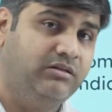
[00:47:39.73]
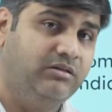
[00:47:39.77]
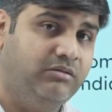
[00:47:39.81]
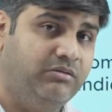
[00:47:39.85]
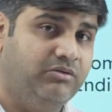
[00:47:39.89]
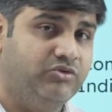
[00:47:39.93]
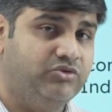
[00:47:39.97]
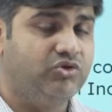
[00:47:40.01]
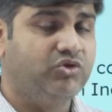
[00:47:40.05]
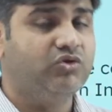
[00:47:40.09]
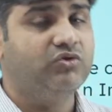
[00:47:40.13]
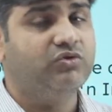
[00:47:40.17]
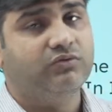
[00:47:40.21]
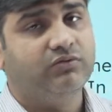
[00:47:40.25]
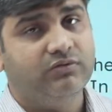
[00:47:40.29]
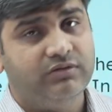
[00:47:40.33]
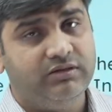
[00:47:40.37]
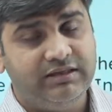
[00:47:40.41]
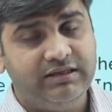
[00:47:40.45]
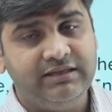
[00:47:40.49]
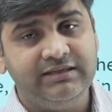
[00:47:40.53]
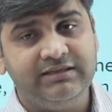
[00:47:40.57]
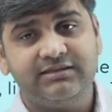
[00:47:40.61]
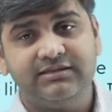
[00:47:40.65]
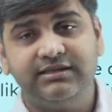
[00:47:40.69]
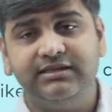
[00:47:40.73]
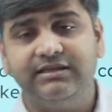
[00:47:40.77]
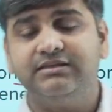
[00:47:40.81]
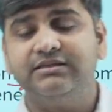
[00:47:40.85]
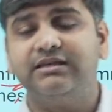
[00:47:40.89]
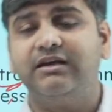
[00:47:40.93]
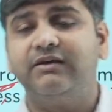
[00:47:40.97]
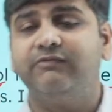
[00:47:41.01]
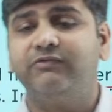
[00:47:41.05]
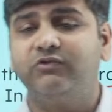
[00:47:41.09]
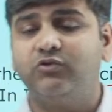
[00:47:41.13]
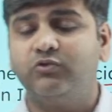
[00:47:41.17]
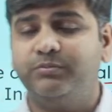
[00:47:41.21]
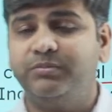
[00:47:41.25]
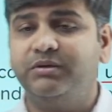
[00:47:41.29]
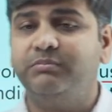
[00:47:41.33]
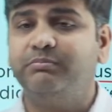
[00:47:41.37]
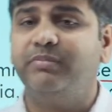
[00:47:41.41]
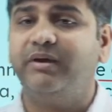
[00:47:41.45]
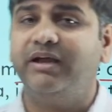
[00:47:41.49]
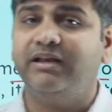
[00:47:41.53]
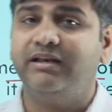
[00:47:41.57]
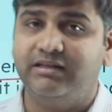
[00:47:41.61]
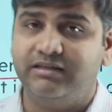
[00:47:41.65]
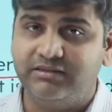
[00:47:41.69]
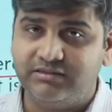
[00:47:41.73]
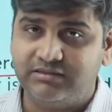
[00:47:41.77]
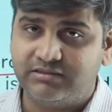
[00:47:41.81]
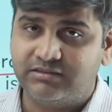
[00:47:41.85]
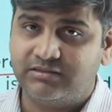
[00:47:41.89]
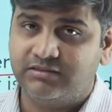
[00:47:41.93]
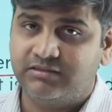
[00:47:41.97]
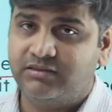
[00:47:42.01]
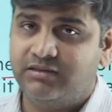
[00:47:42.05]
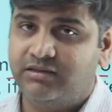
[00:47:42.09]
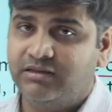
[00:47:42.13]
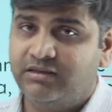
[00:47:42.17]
So these things have to be balanced.